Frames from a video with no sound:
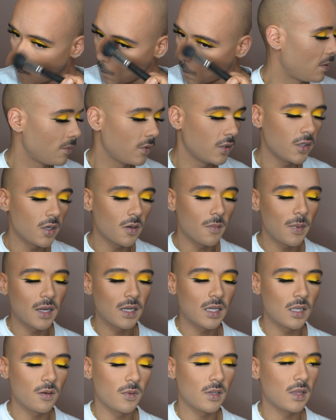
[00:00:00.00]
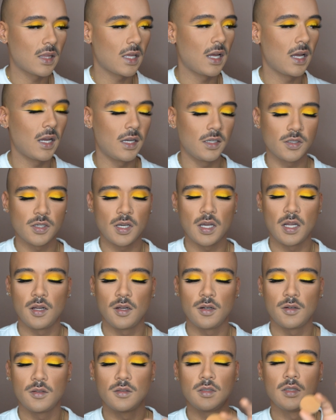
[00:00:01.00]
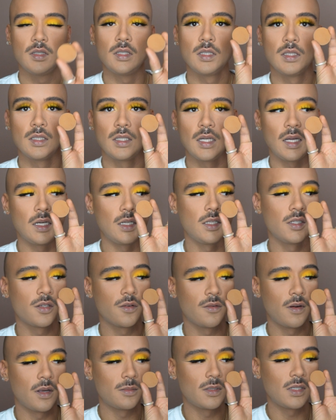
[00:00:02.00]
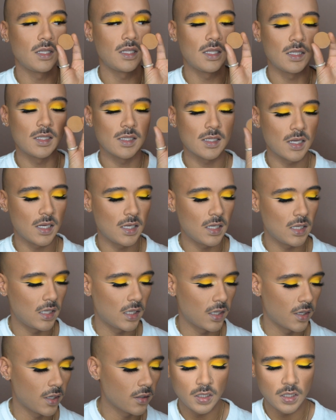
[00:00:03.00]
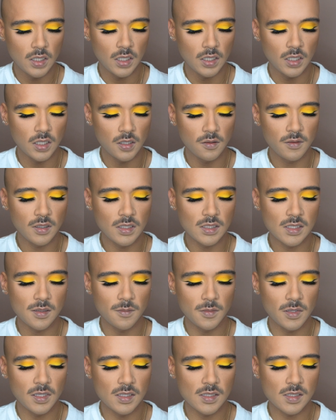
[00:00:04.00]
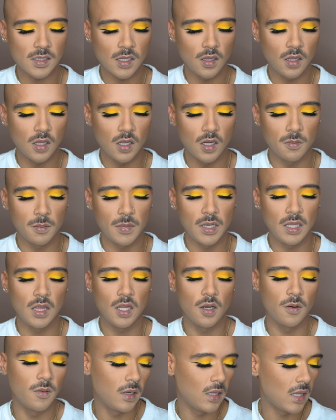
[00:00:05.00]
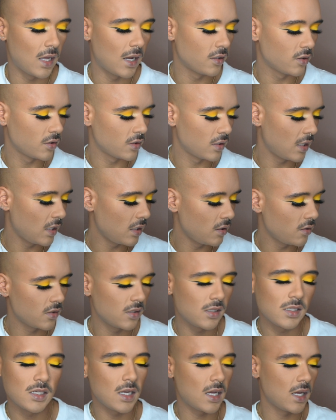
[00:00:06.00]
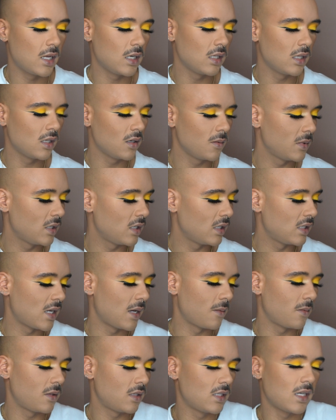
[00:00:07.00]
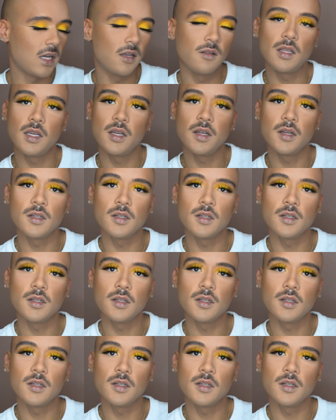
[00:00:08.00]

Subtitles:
I'm gonna go back in with that eyeshadow Uninterrupted, this guy here. I'm gonna run some of this along my lower lash line just to add a little bit of depth down there.